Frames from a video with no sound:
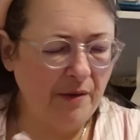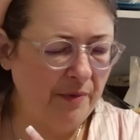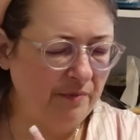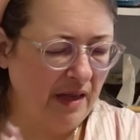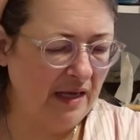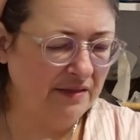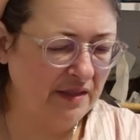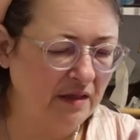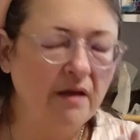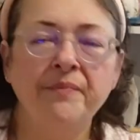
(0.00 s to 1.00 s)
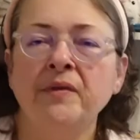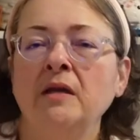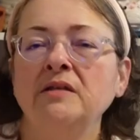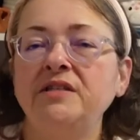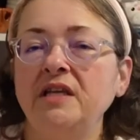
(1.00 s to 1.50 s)
up in plastic.
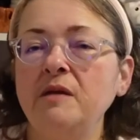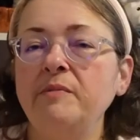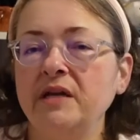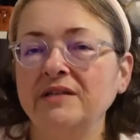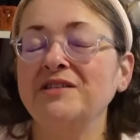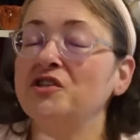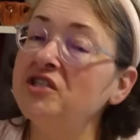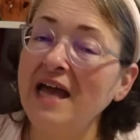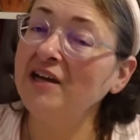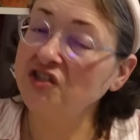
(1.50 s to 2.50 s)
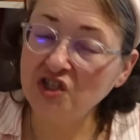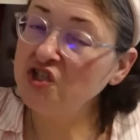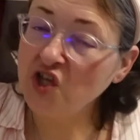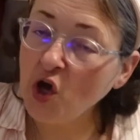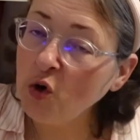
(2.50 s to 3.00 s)
Sticky because it's actually
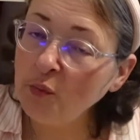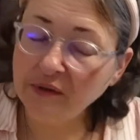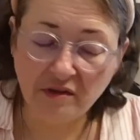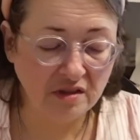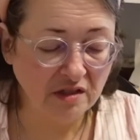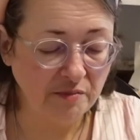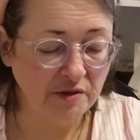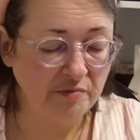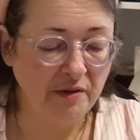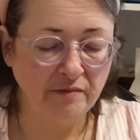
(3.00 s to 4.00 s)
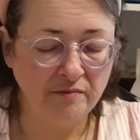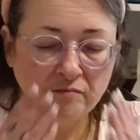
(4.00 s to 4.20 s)
soap. It's not supposed to be